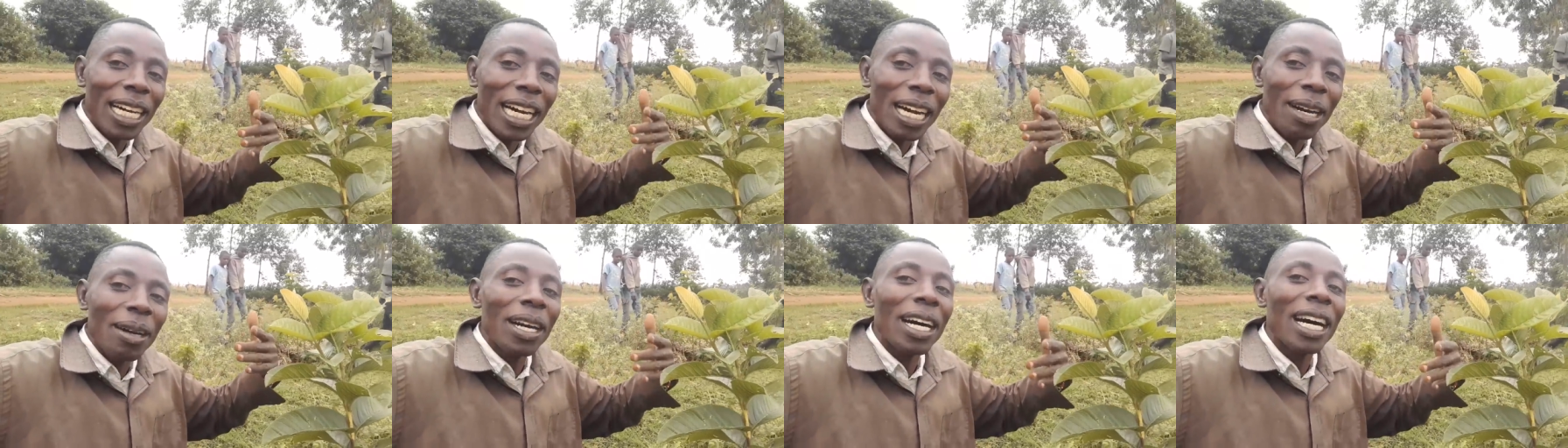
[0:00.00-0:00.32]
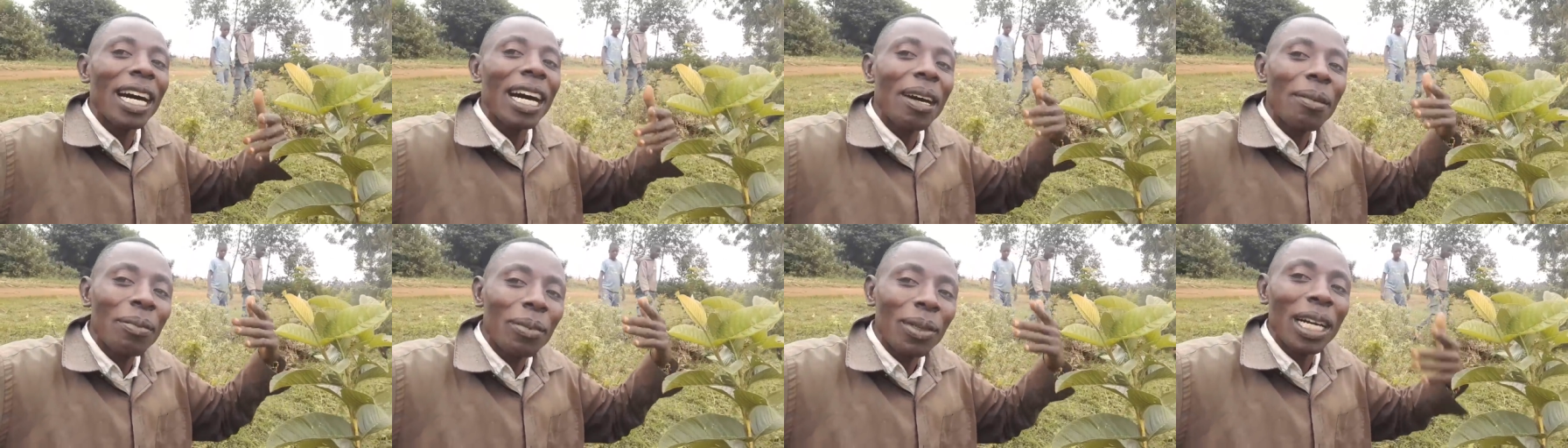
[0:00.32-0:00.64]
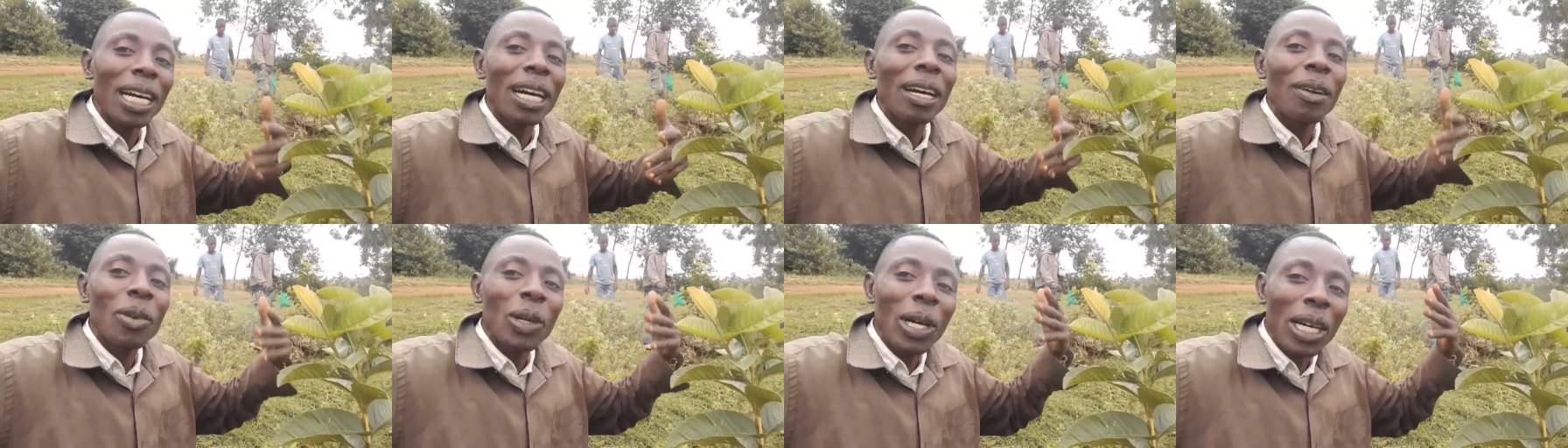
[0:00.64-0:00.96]

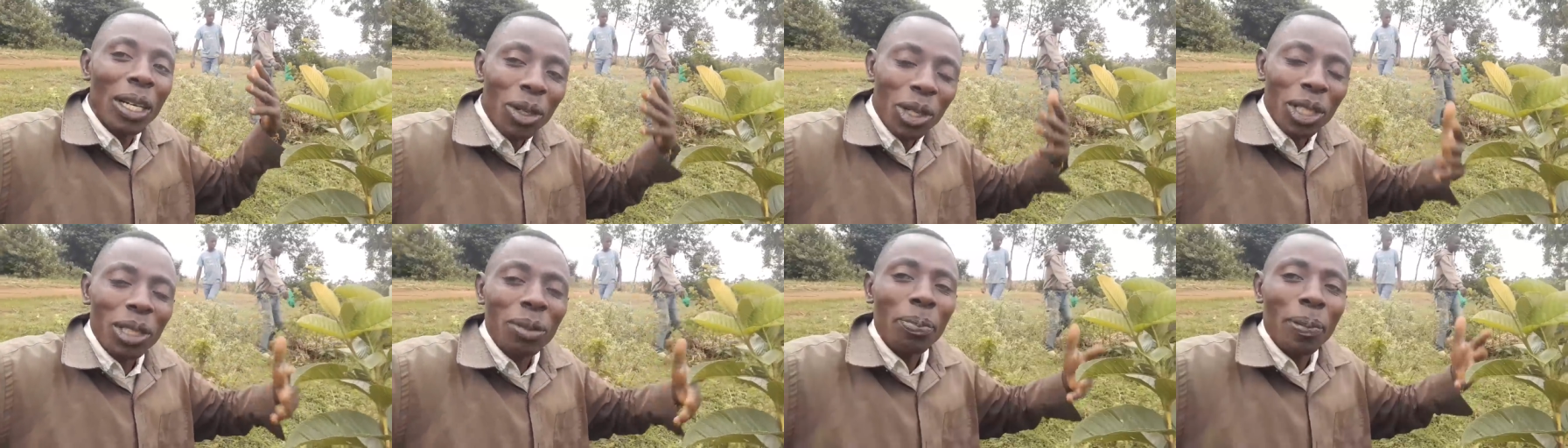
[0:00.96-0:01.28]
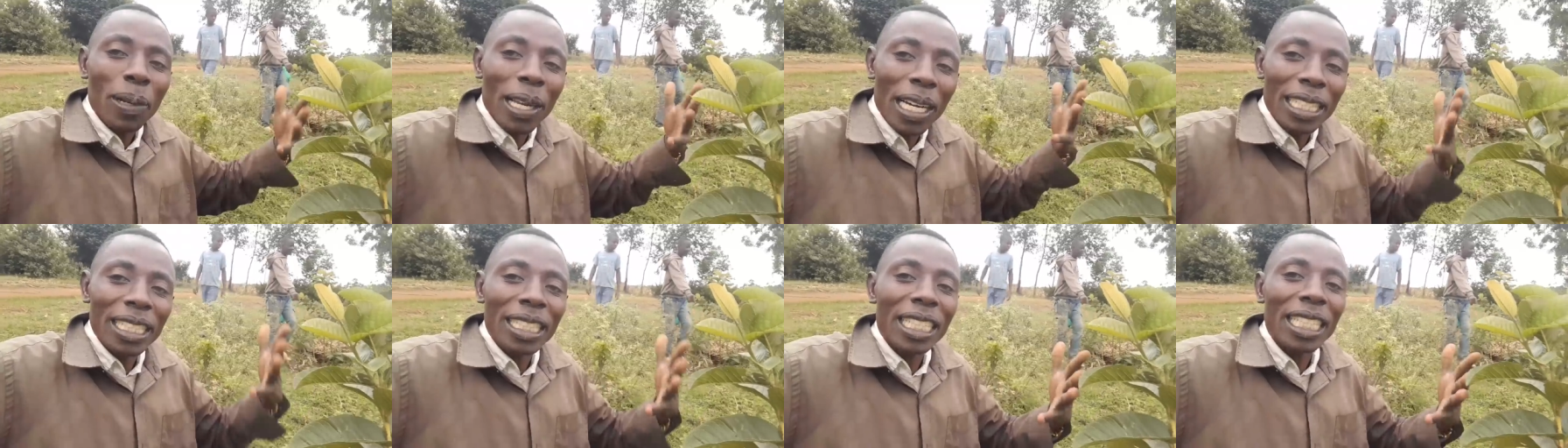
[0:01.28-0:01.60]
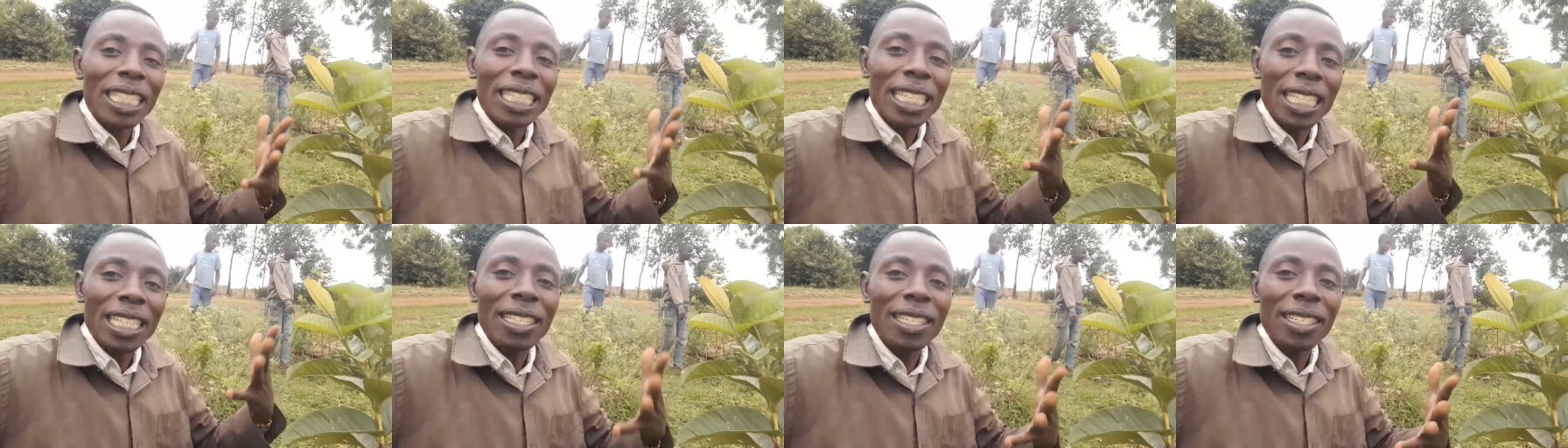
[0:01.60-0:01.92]
We are not
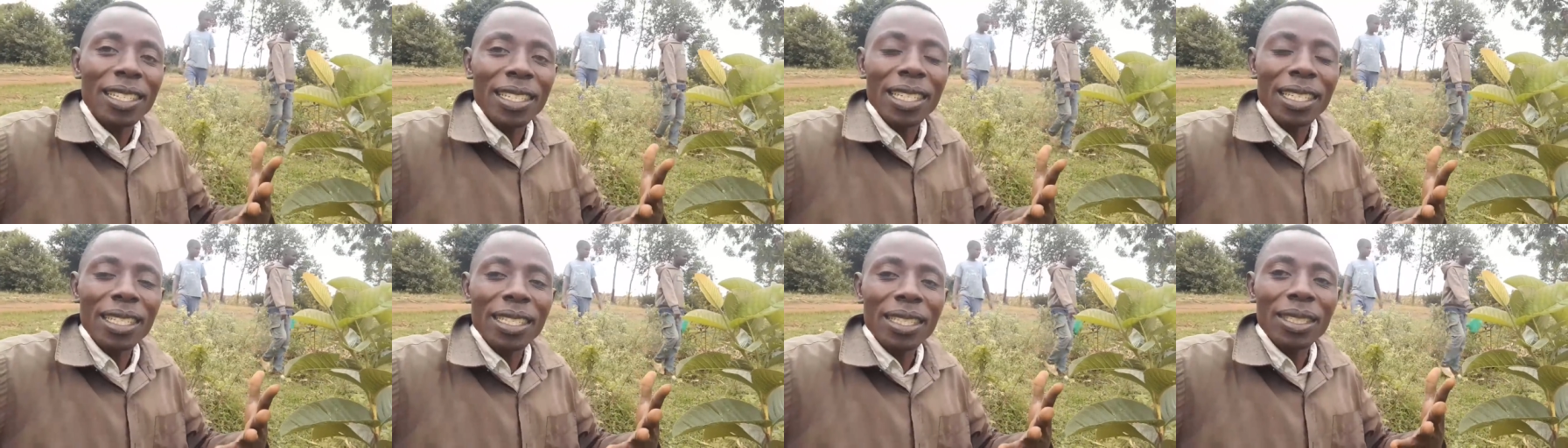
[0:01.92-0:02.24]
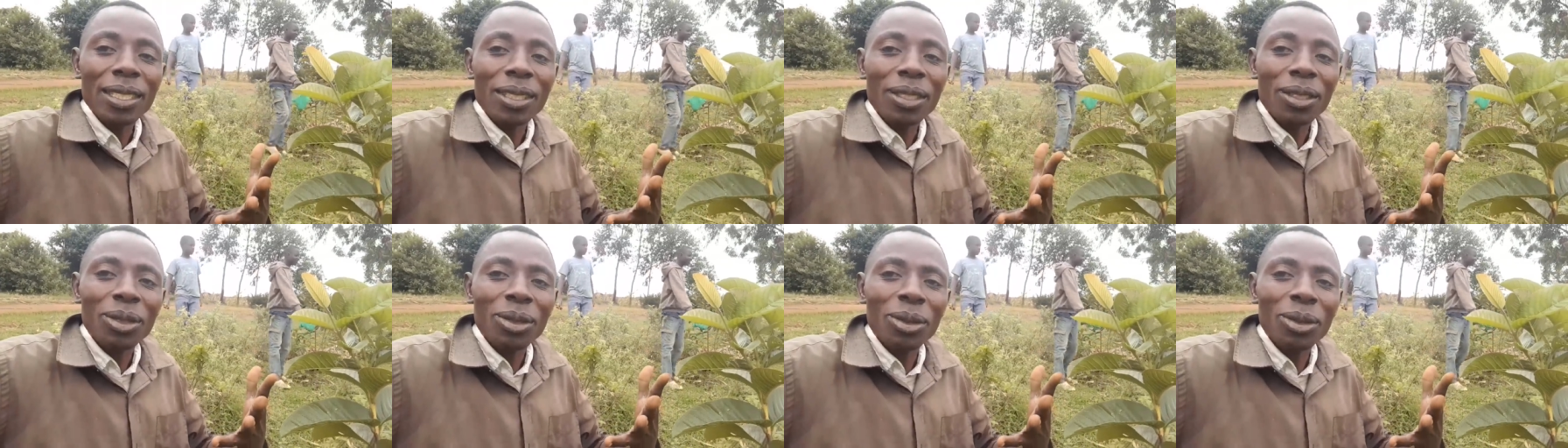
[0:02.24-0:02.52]
planting these trees